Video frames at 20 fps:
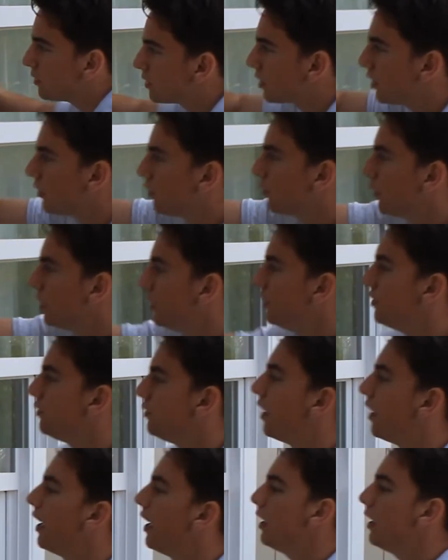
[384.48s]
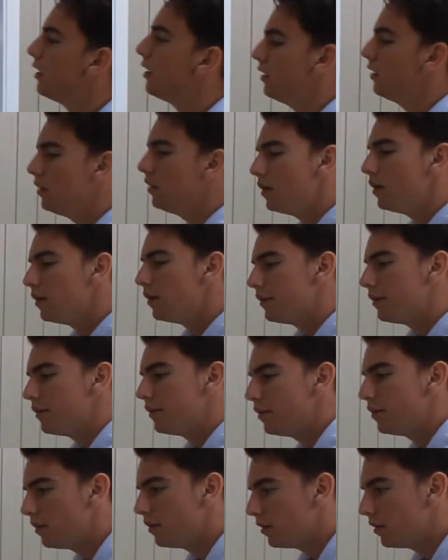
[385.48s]
going to redo that.
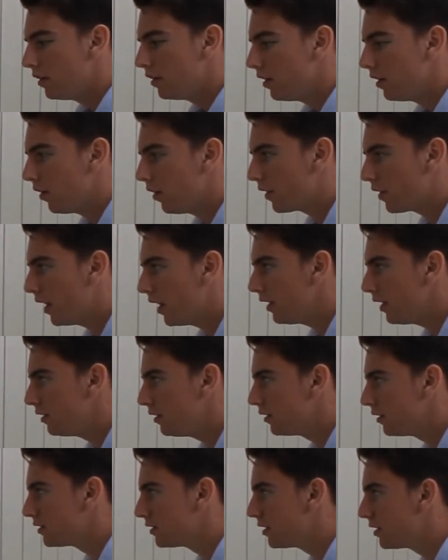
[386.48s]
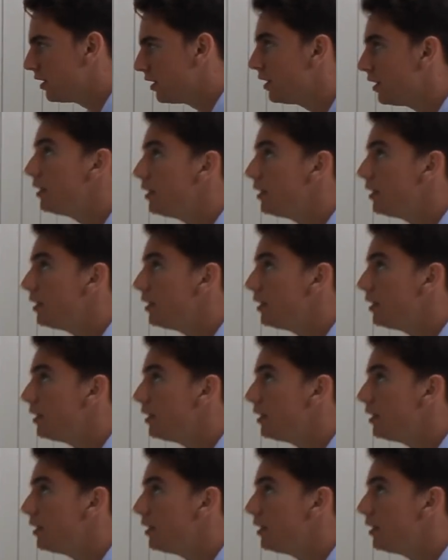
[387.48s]
Okay, it looks good.